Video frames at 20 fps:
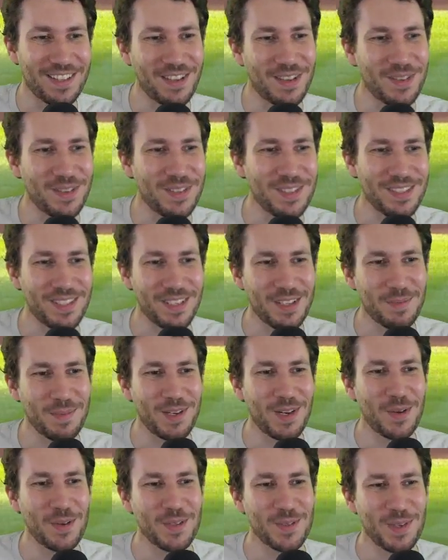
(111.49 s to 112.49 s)
Goes. Look at
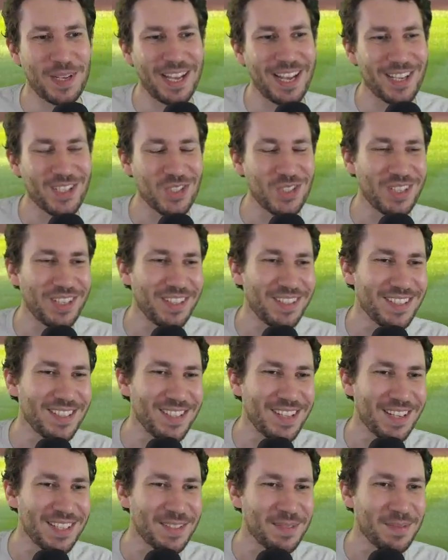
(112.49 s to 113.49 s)
Manoah's reaction here. This
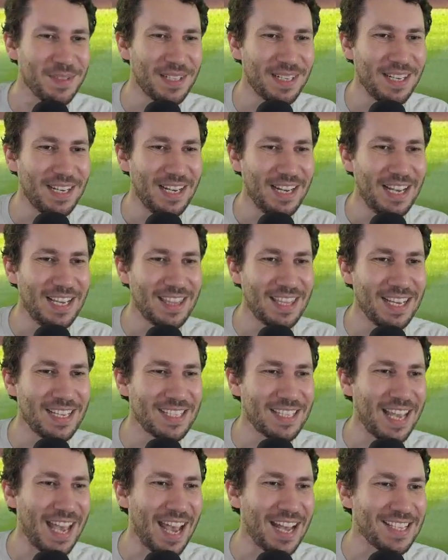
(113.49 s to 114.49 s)
is awesome. He thinks
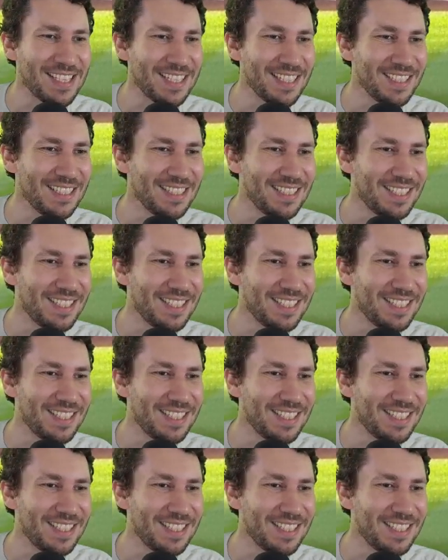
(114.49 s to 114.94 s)
he has it.